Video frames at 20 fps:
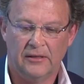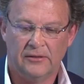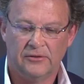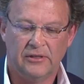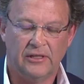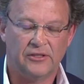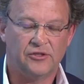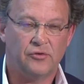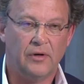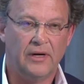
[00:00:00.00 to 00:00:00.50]

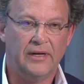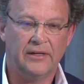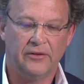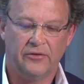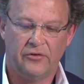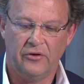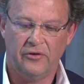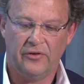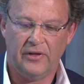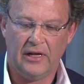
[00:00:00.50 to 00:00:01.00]
So it's running
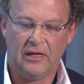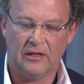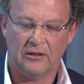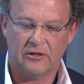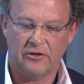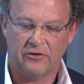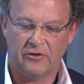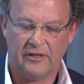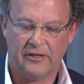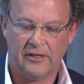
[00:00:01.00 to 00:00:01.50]
through the
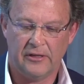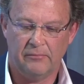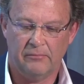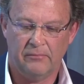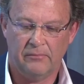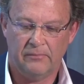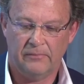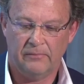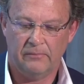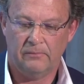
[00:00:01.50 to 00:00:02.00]

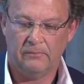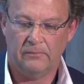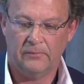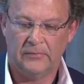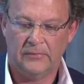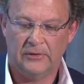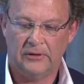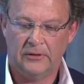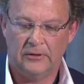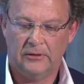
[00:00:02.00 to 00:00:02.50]
algorithm,
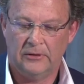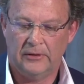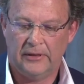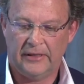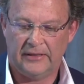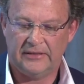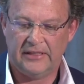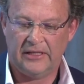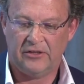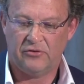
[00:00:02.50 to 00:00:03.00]

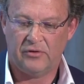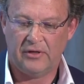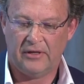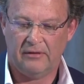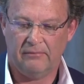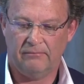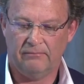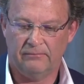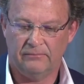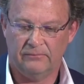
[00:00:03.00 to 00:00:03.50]
etc.